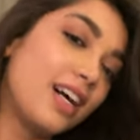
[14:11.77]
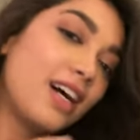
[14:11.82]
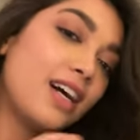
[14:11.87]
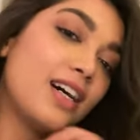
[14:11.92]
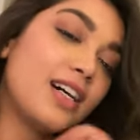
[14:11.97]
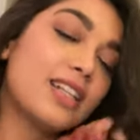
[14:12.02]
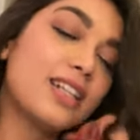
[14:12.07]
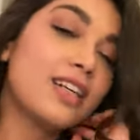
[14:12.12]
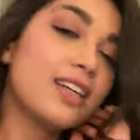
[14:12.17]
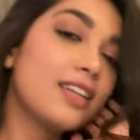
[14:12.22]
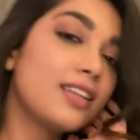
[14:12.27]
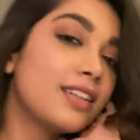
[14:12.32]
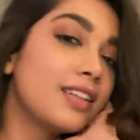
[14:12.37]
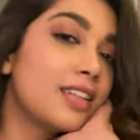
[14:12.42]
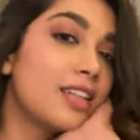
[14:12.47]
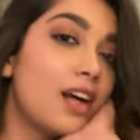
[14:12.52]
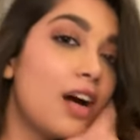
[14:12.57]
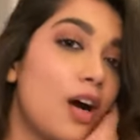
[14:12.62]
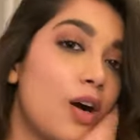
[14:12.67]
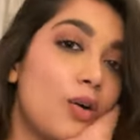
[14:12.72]

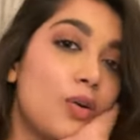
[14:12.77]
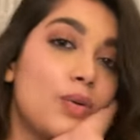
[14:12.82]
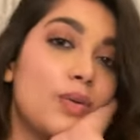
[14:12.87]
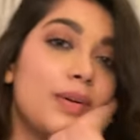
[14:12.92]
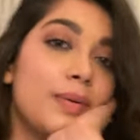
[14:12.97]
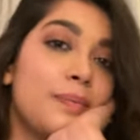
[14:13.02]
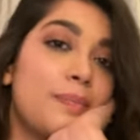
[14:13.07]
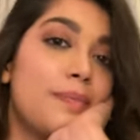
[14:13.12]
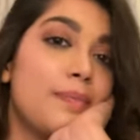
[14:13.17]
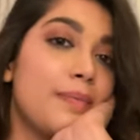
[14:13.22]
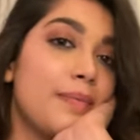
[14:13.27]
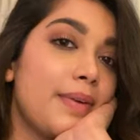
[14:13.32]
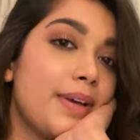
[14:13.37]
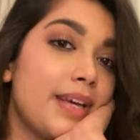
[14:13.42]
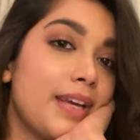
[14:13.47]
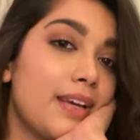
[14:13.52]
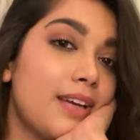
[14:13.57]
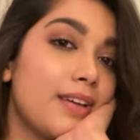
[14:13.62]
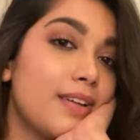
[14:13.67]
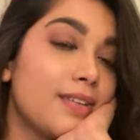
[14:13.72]
Gana gaun ab
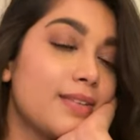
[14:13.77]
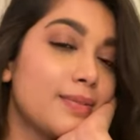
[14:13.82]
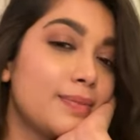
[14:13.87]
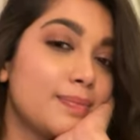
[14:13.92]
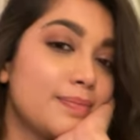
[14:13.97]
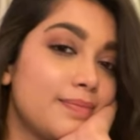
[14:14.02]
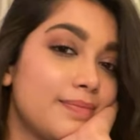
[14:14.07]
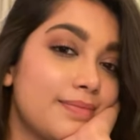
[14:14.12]
main.